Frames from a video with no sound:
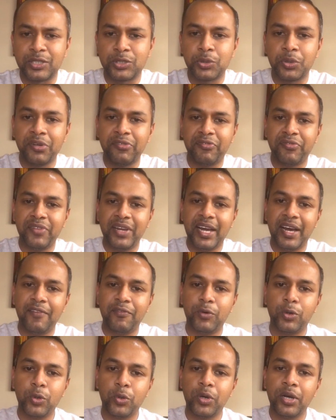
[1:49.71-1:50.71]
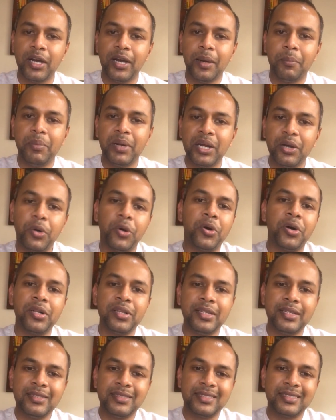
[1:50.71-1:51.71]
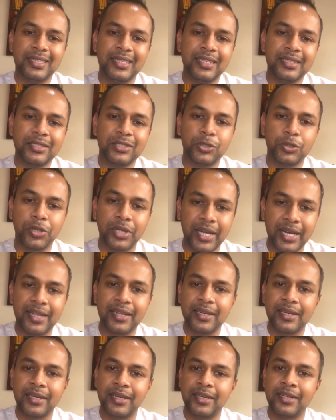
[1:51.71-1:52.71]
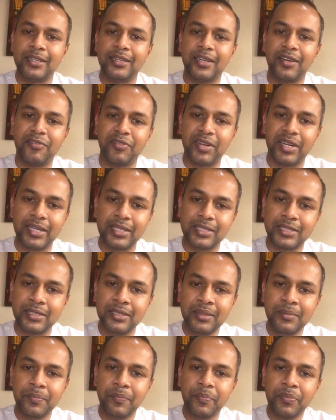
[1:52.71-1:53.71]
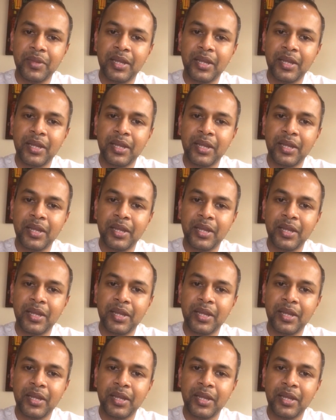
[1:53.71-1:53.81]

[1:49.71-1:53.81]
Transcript: So if we have to bring all these things together in a definition,